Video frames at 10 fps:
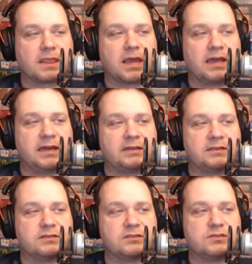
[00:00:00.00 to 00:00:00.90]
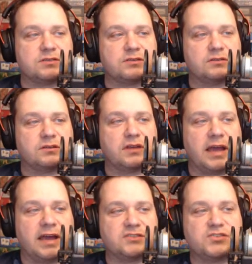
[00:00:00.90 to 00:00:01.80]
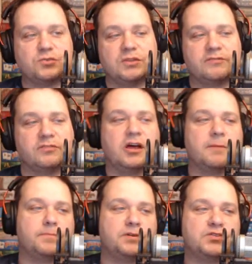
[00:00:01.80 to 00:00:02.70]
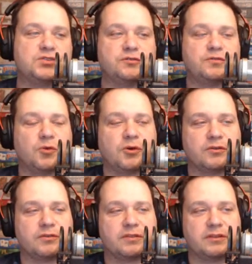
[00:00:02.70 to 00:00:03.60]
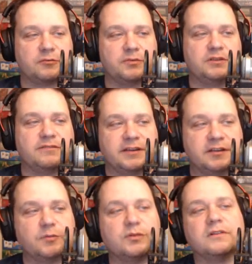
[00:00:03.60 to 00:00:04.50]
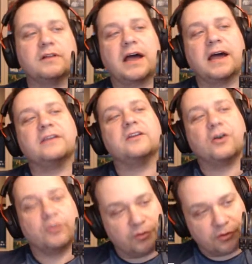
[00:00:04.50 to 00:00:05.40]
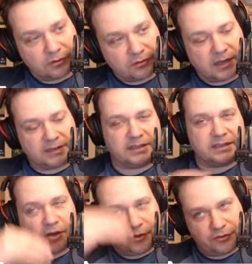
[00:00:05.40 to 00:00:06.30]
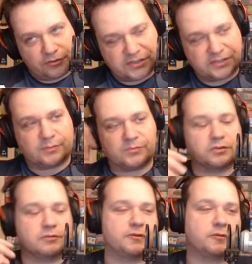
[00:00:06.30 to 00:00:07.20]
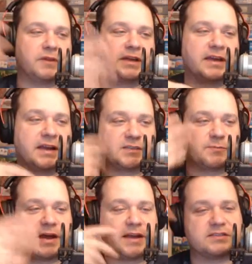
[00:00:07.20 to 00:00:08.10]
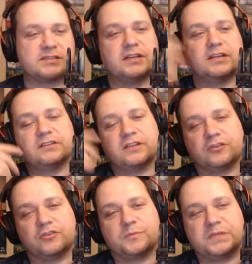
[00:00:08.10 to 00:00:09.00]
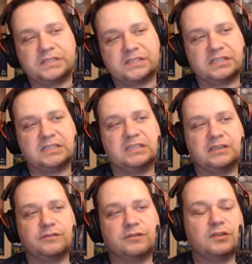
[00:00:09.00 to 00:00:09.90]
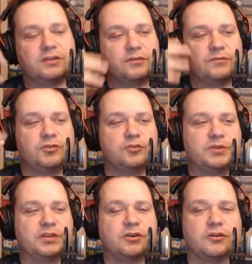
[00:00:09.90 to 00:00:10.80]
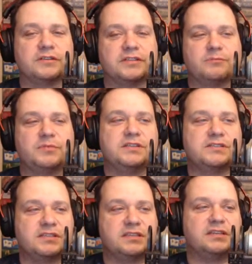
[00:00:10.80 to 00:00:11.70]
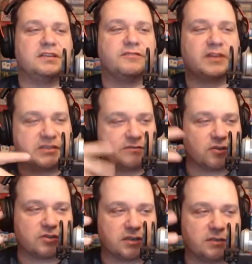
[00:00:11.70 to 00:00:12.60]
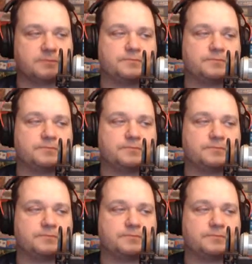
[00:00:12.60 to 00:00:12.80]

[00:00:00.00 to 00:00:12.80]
and as you level up and so forth, it'll be available on the other system. So if you're playing on Xbox and go to PC, you'll be current on PC and vice versa.